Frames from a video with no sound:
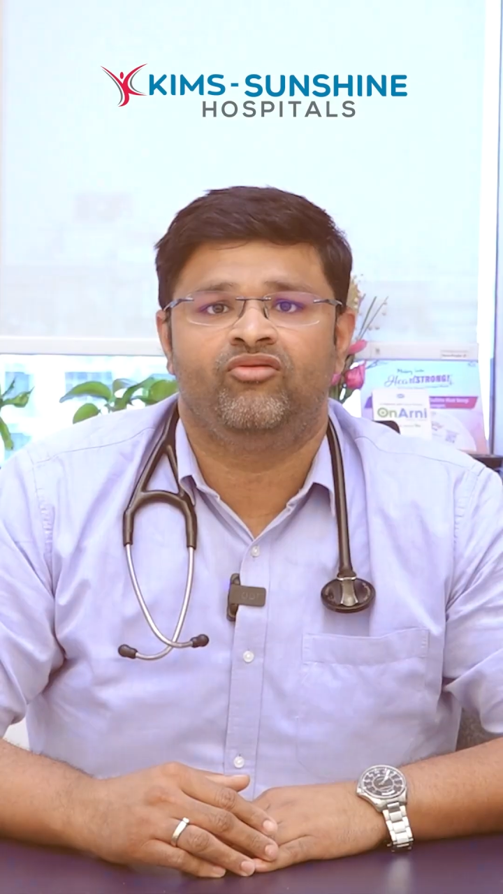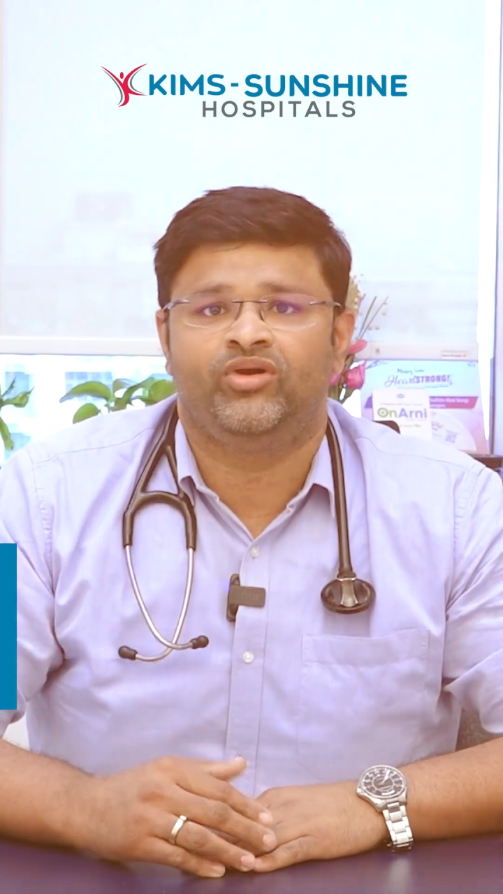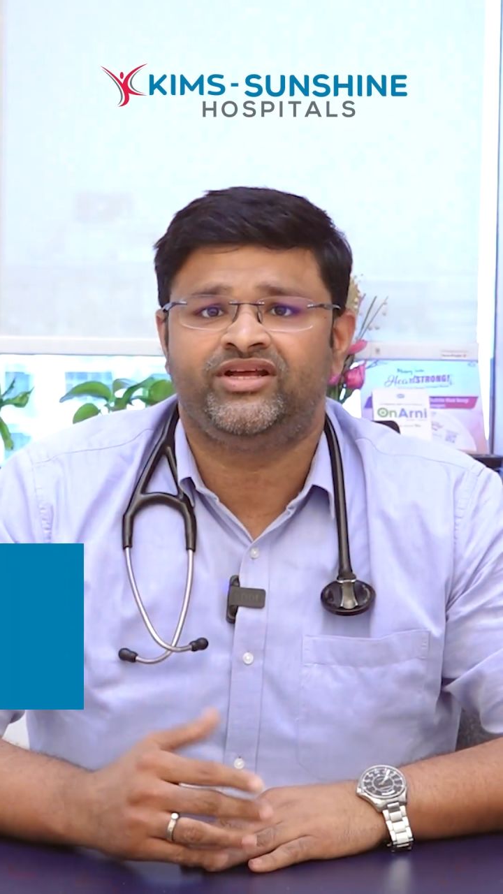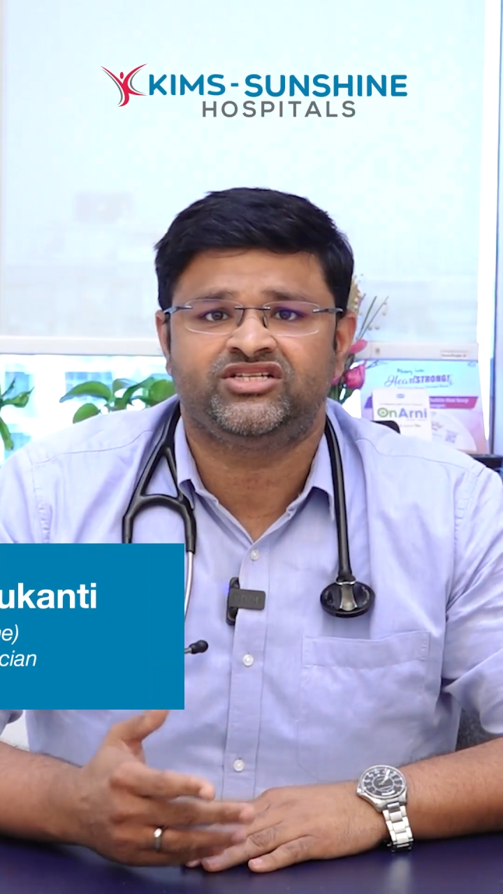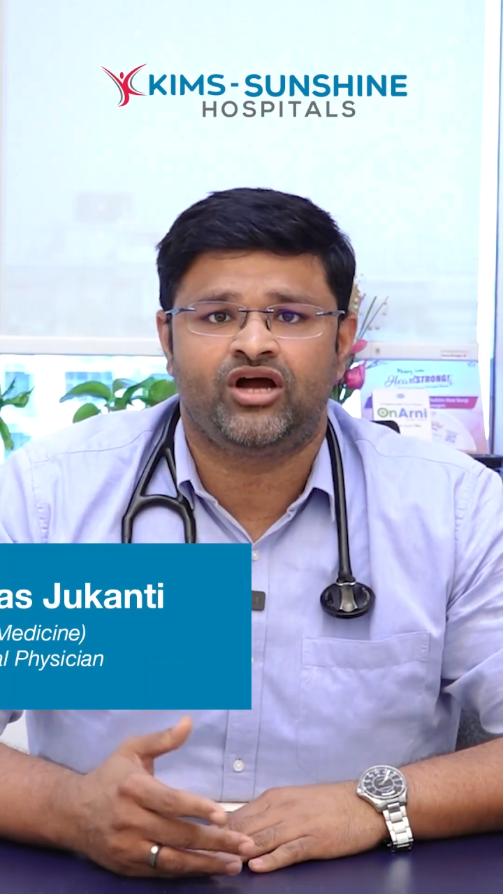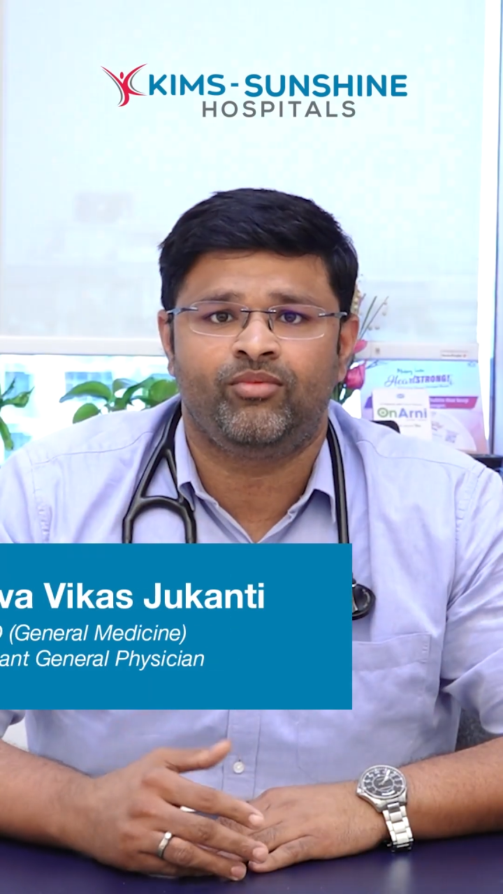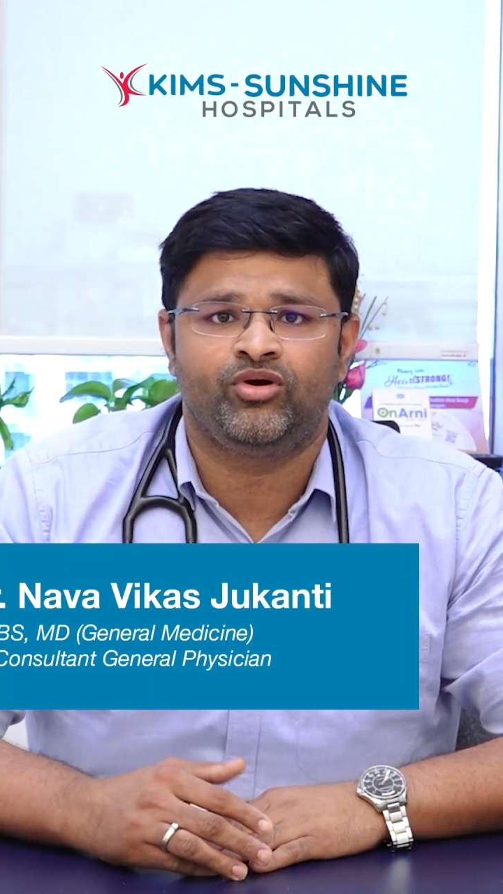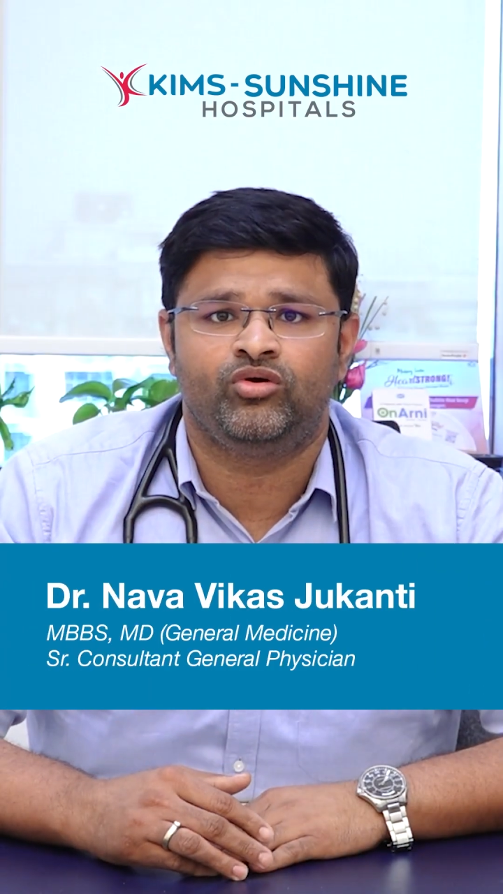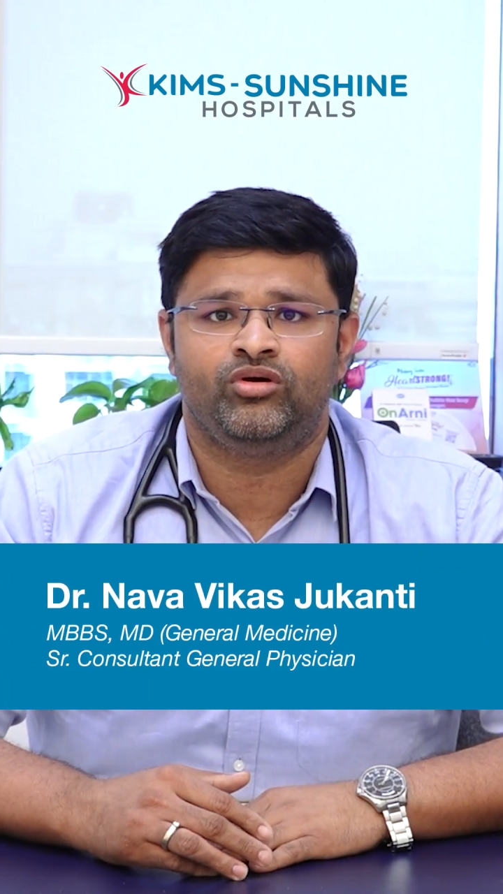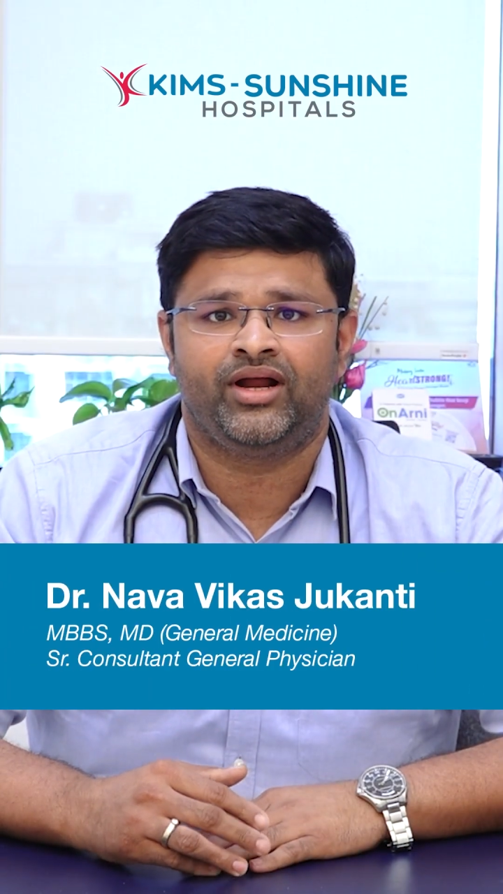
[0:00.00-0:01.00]
What is
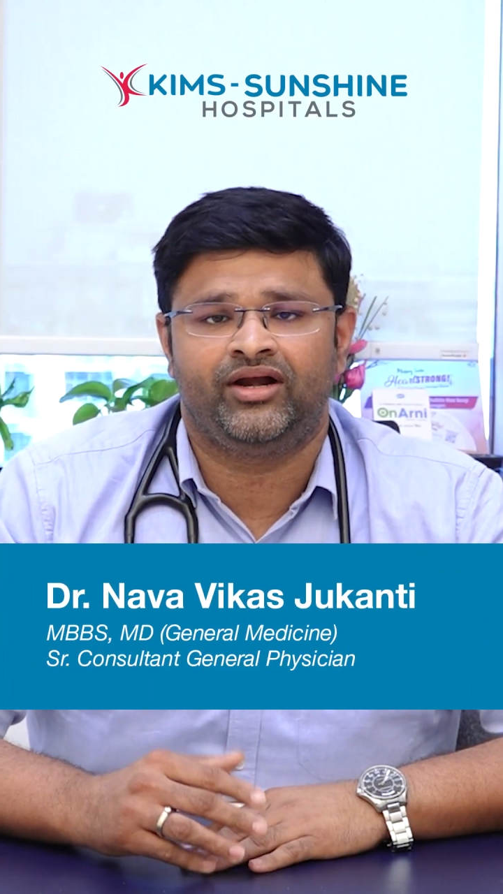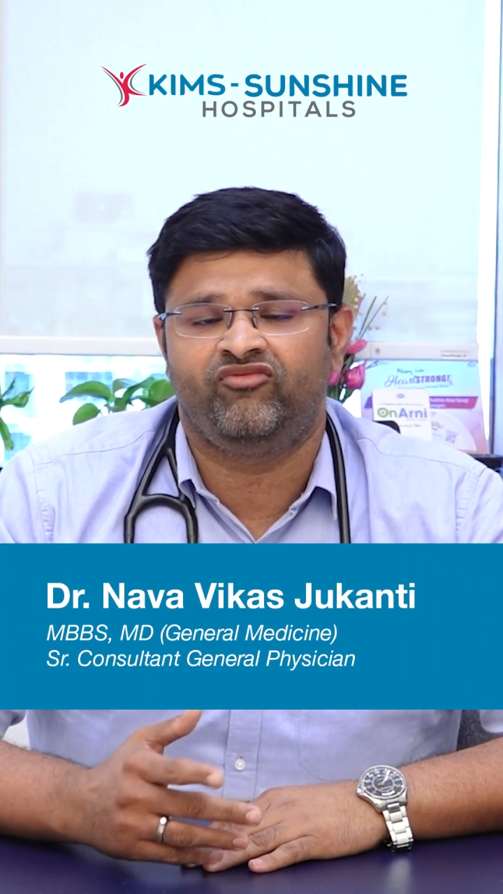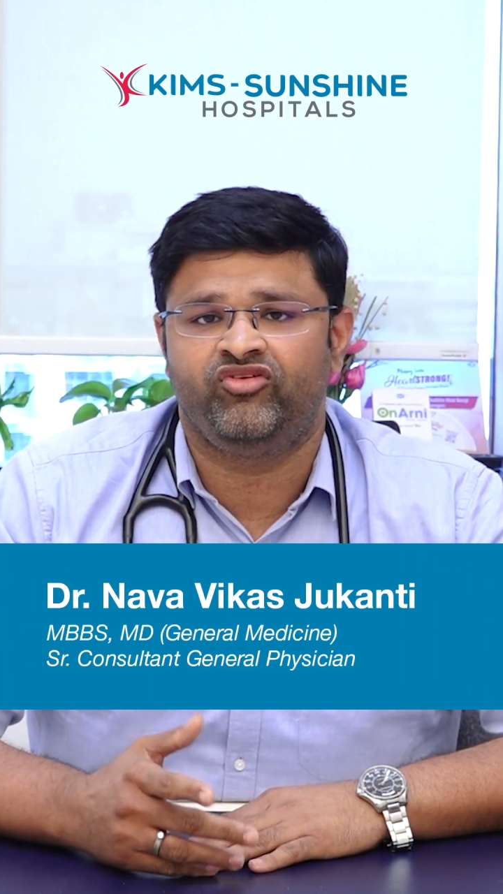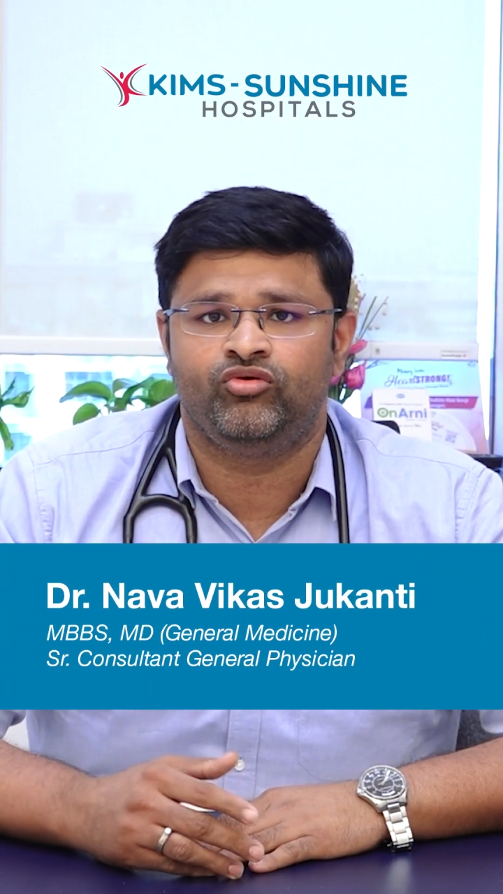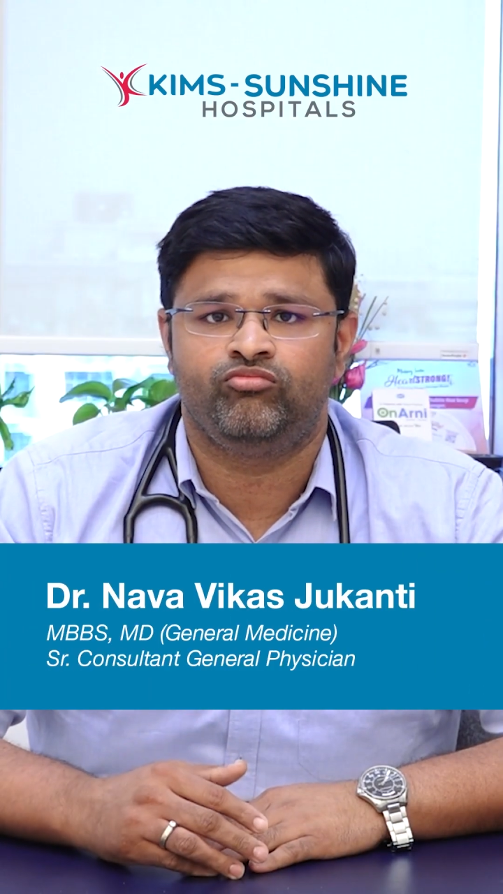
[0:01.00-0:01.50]
common cold and flu?